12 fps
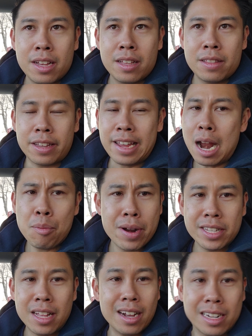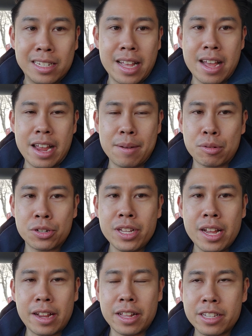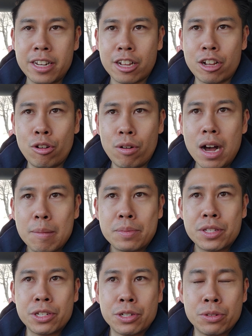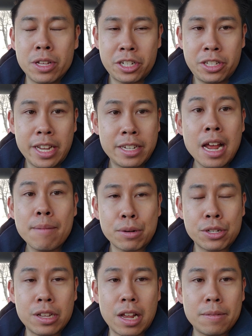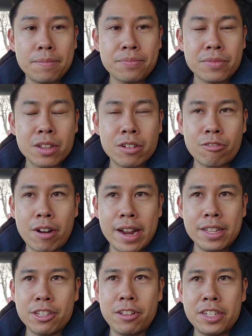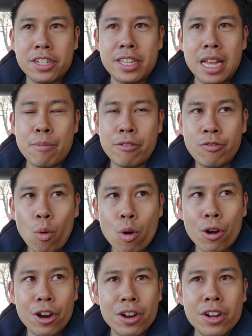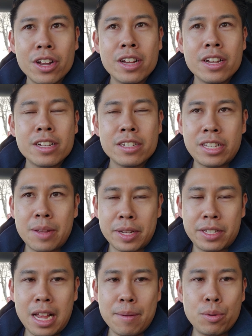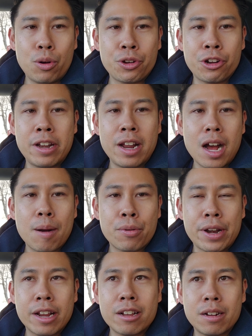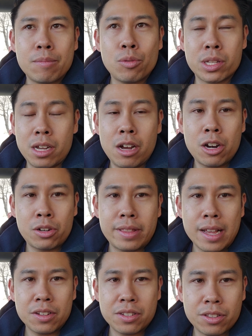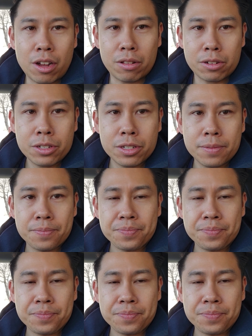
the cap rate's not going to stay at 8%. It's going to go up to, let's just say, 10%, right? So let's just say before, same example, your net operating income was $100,000,